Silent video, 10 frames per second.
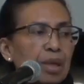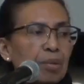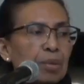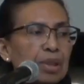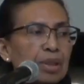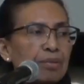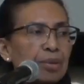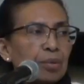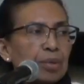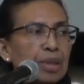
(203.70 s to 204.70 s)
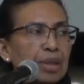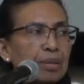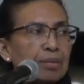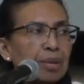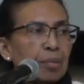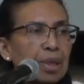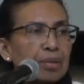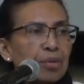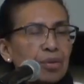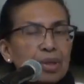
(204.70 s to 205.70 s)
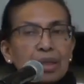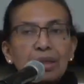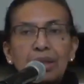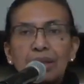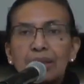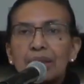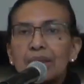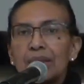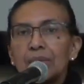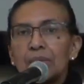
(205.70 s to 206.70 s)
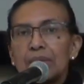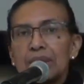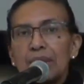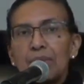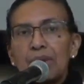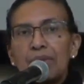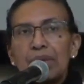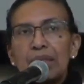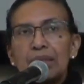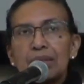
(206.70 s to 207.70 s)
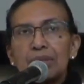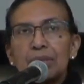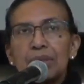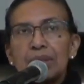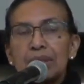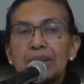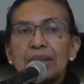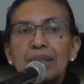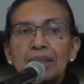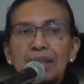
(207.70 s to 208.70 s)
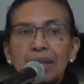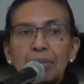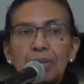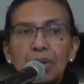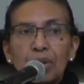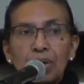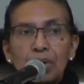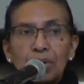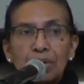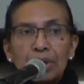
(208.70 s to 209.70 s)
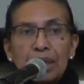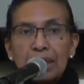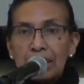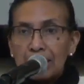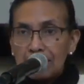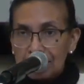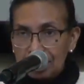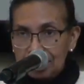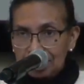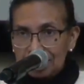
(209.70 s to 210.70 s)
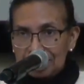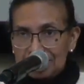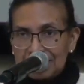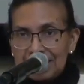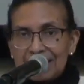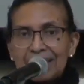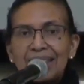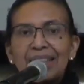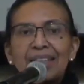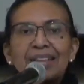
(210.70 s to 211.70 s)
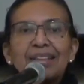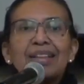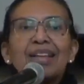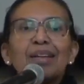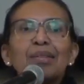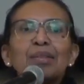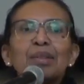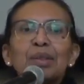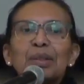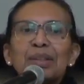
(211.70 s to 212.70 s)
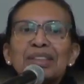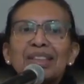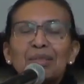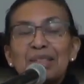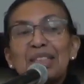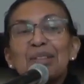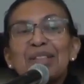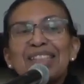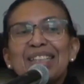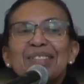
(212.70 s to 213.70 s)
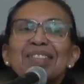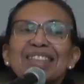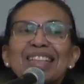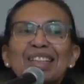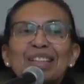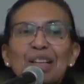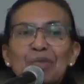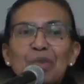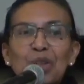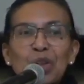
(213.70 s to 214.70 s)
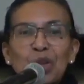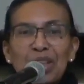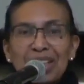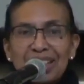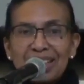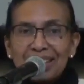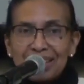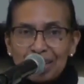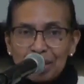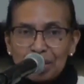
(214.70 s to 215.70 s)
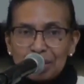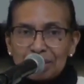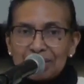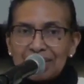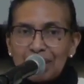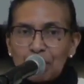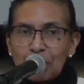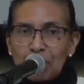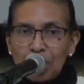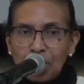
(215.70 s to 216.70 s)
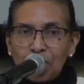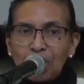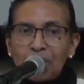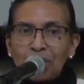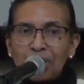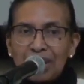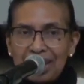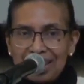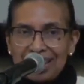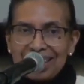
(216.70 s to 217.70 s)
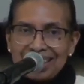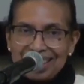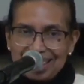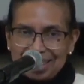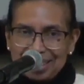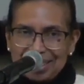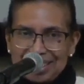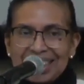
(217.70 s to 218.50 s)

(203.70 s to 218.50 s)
I will leave you with uh, the mantra that we say in my religion, which is Nam-myoho-renge-kyo. And uh, so I will say three times Namyo Ho Renge Kyo, Nam-myoho-renge-kyo.